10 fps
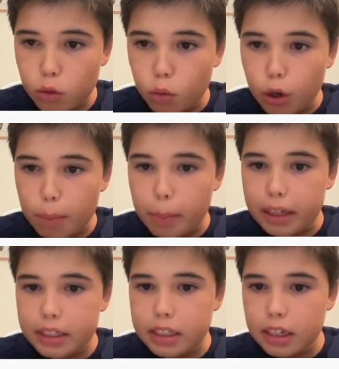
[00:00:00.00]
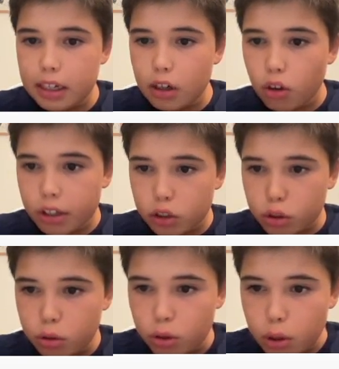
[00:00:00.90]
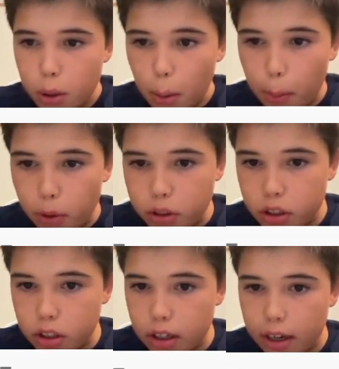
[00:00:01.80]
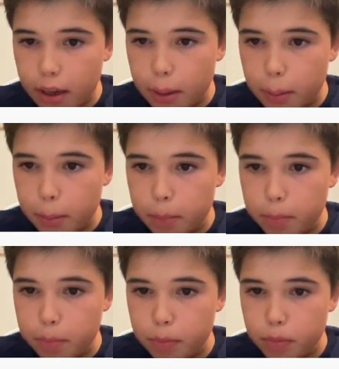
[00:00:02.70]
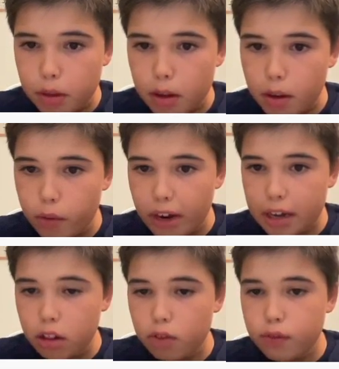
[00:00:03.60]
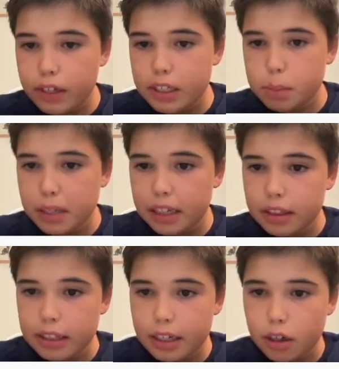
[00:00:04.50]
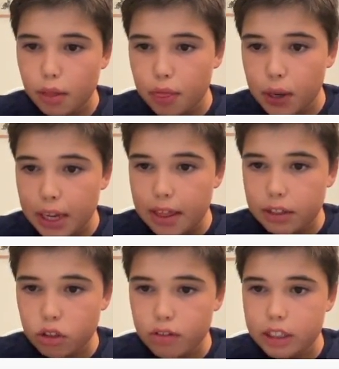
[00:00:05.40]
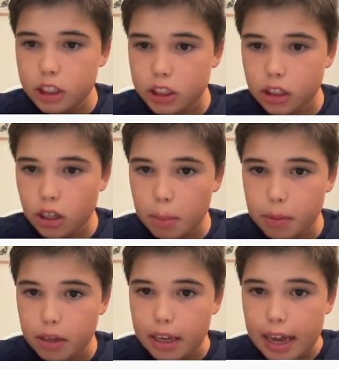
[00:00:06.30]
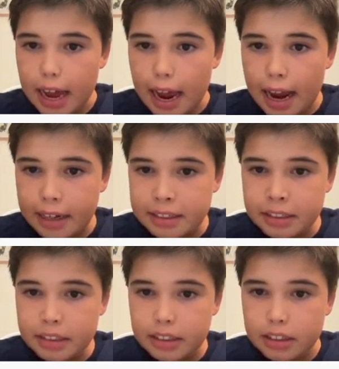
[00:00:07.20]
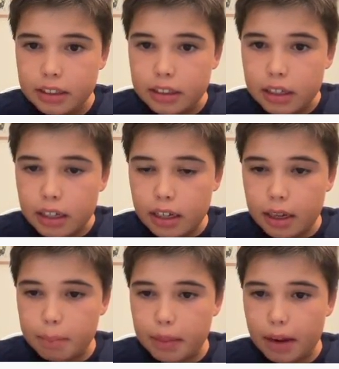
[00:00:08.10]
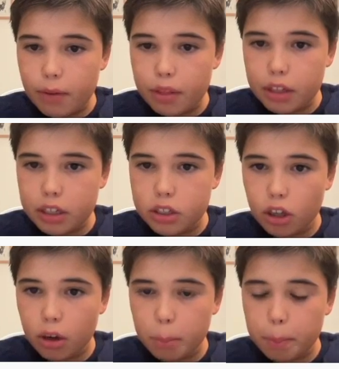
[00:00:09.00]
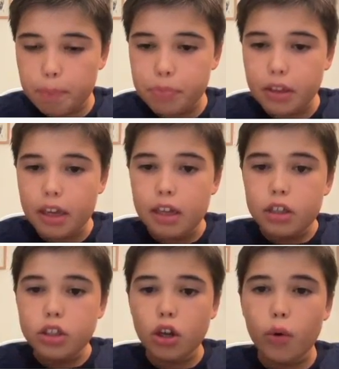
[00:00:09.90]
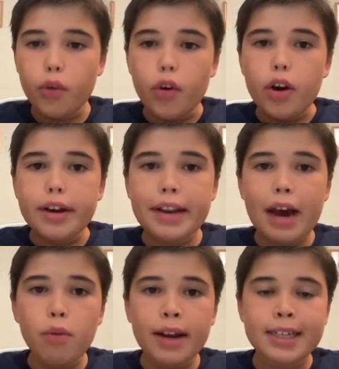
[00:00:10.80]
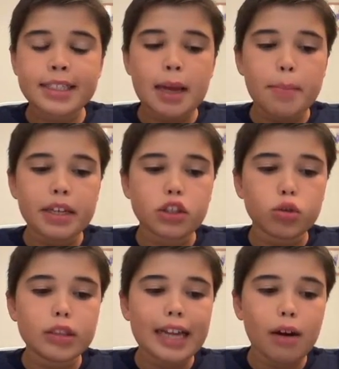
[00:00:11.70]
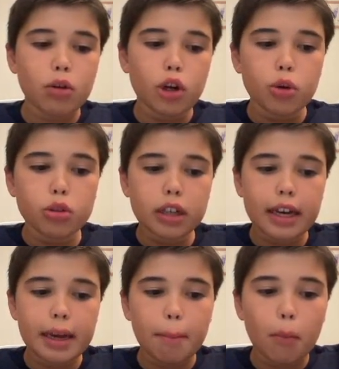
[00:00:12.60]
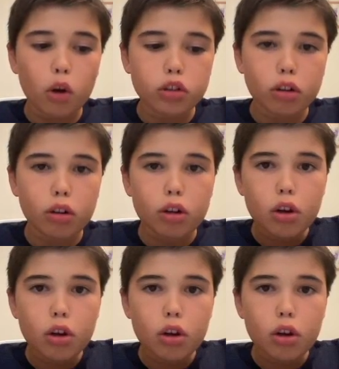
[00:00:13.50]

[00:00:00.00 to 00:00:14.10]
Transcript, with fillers: we're basically going to put um, regular fan speed at layer 3, that's already set up, and um, everything is done. So now next step is to download a model.